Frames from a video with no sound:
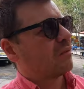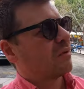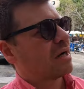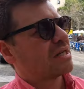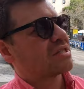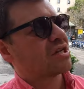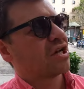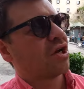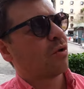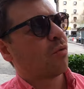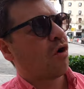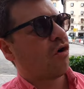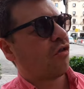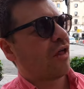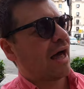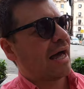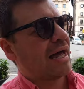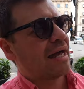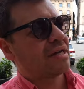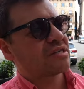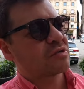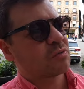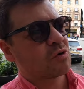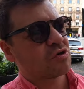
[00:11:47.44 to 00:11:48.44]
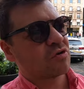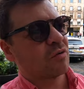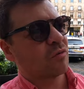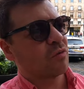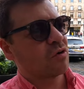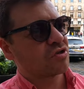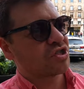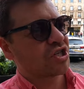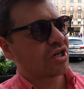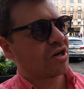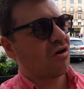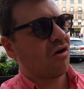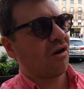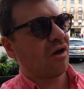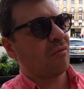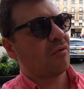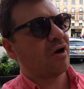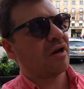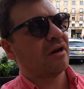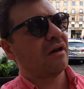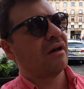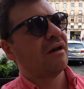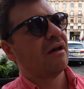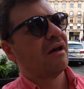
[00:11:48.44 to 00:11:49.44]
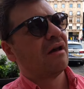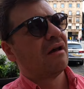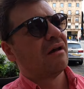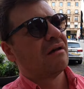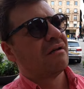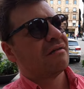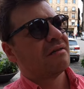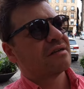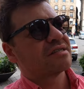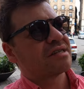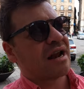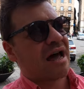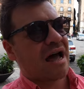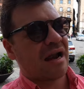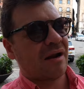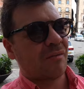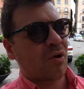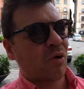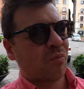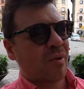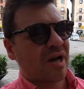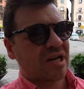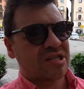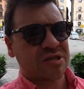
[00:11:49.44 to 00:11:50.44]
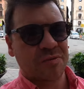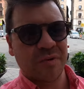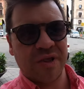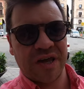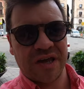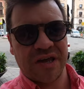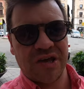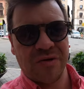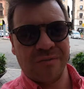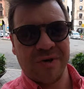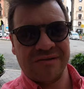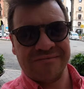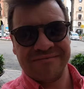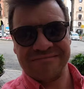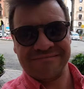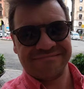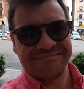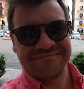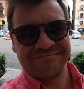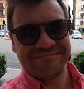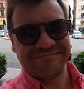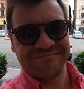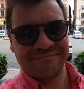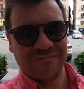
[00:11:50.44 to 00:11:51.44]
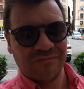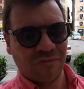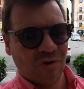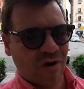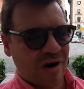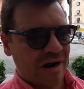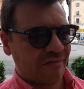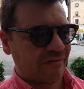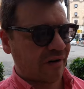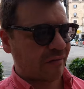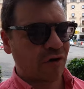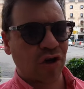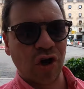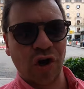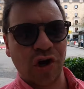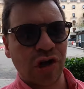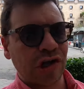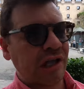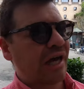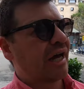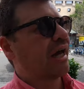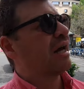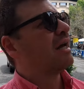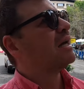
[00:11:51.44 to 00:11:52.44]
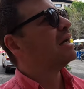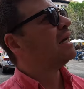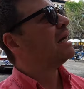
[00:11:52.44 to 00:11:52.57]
well, I don't know what that is. What, what do you call it when there's an animal mixed with a human? Whatever, Google it.